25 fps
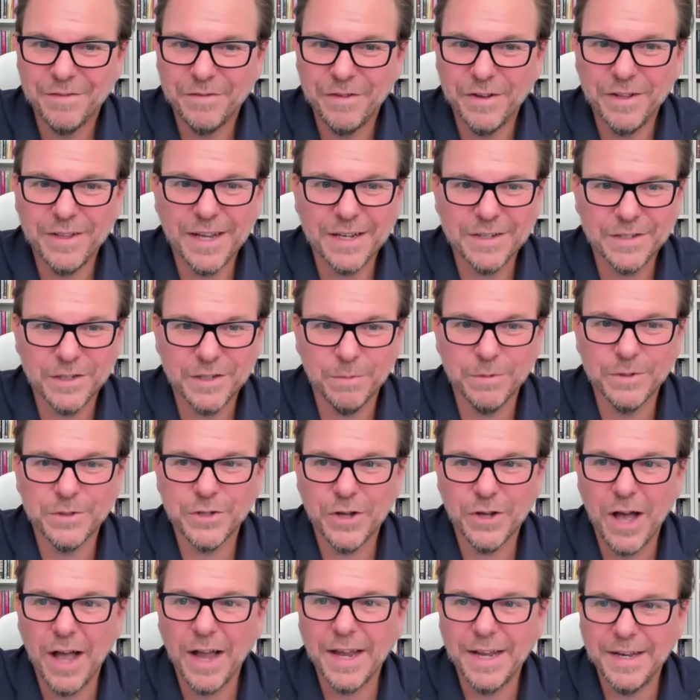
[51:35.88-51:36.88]
Feeling like
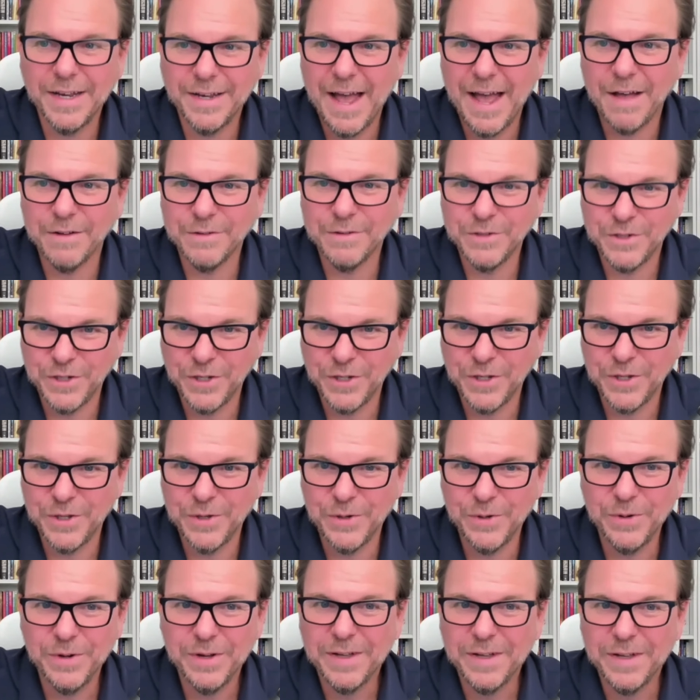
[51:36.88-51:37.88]
someone's talking down to
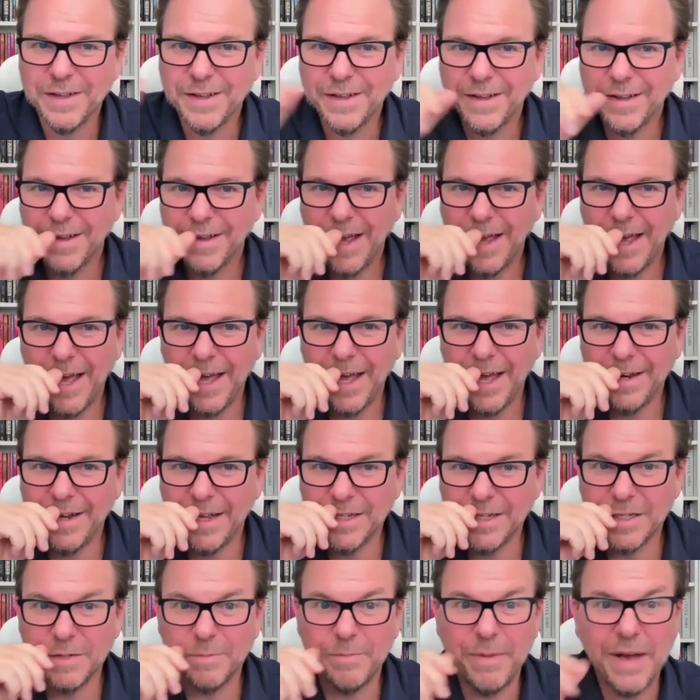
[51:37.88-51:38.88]
you, and
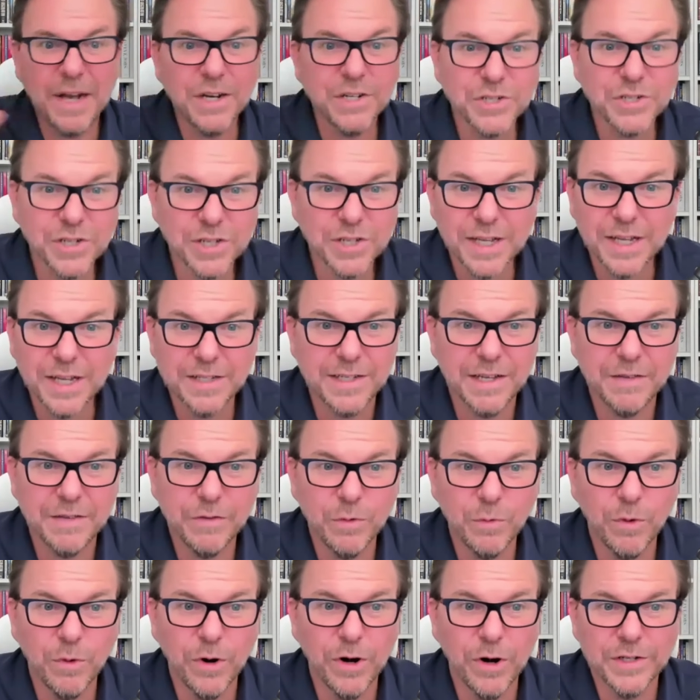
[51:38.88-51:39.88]
especially it's
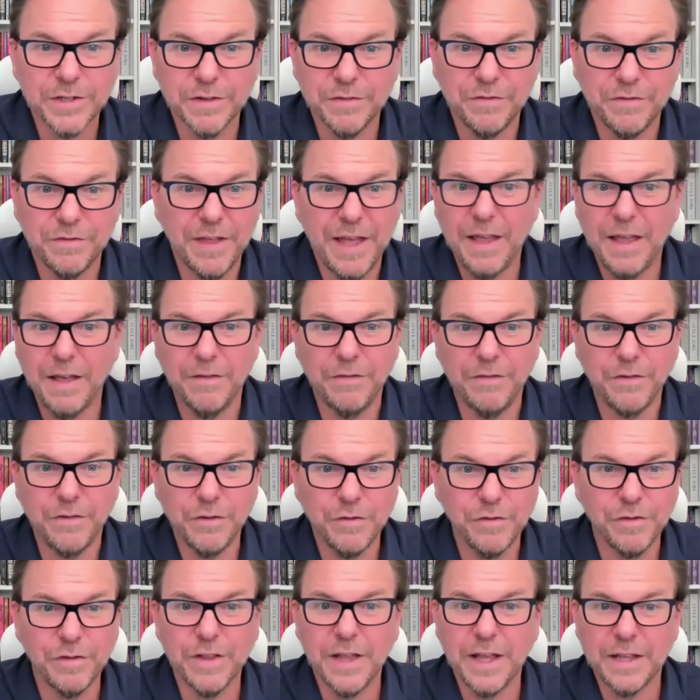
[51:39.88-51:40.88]
even worse if
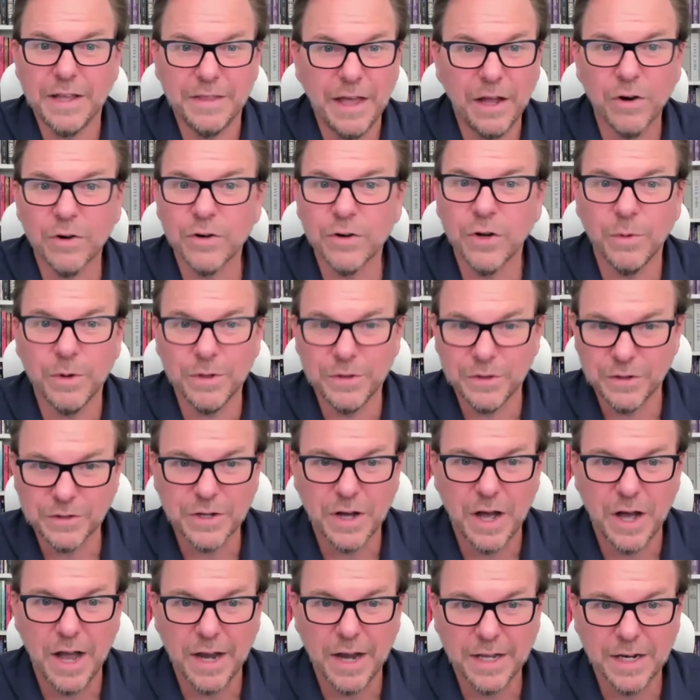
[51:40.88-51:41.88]
you feel like they don't know what they're
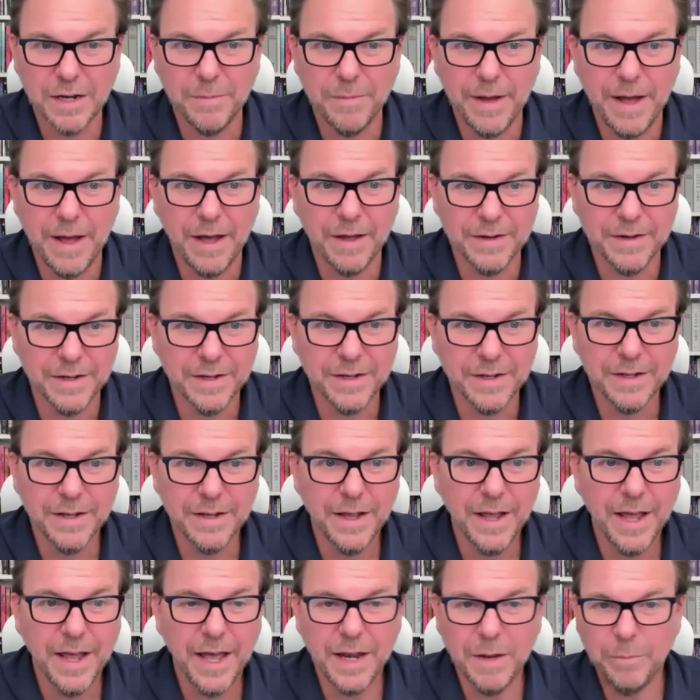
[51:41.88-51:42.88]
talking about
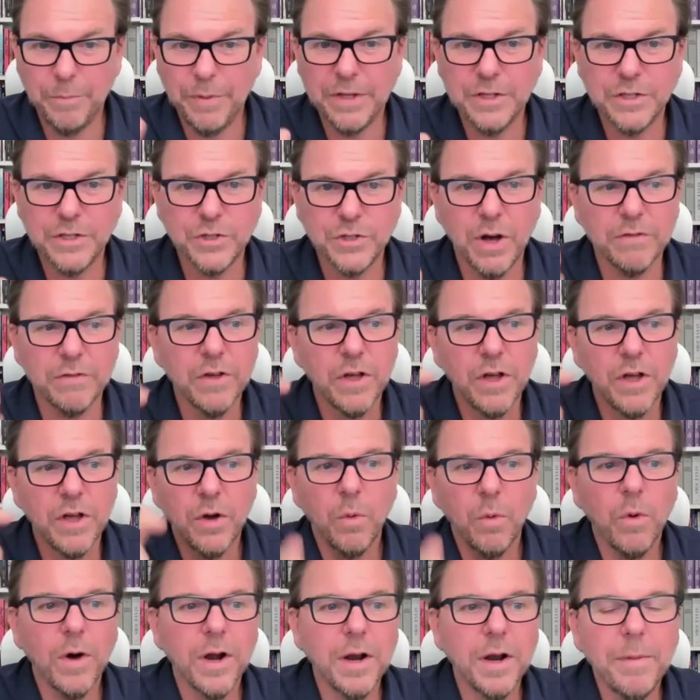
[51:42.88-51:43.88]
and it pissed you off.
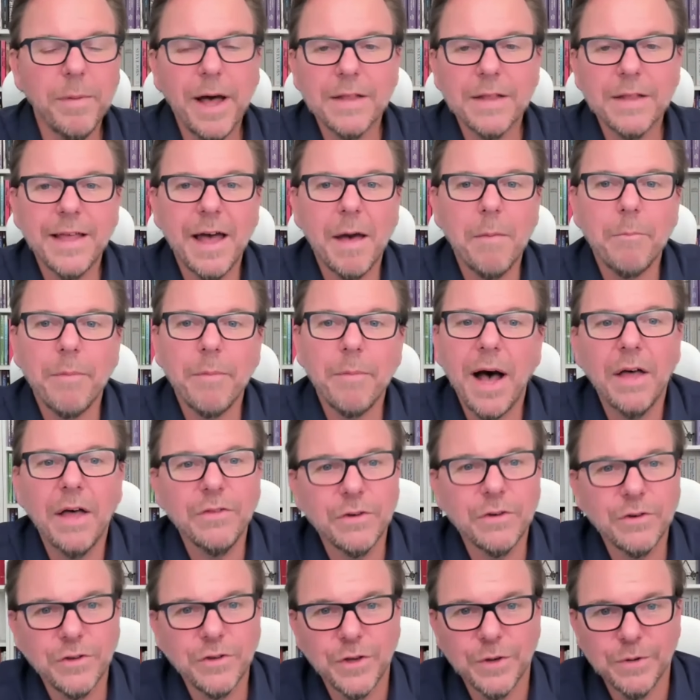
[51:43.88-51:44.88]
What about that
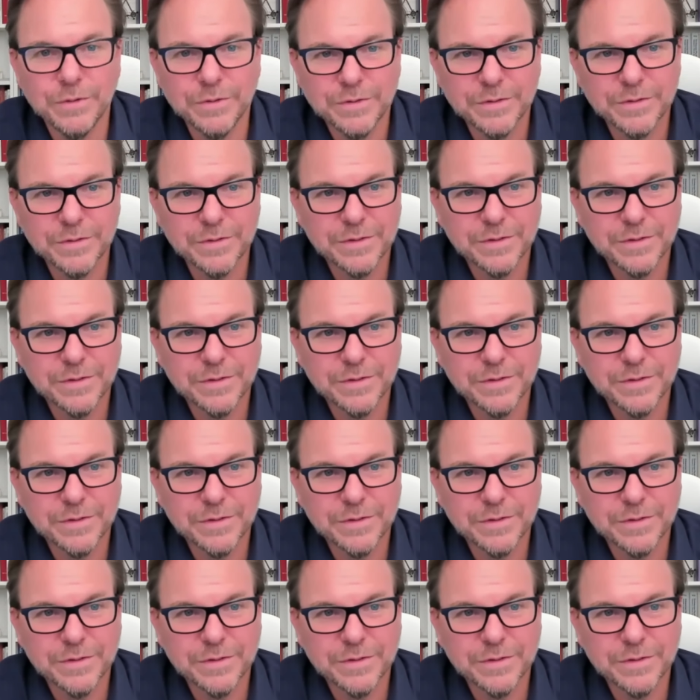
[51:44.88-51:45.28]
bothered you?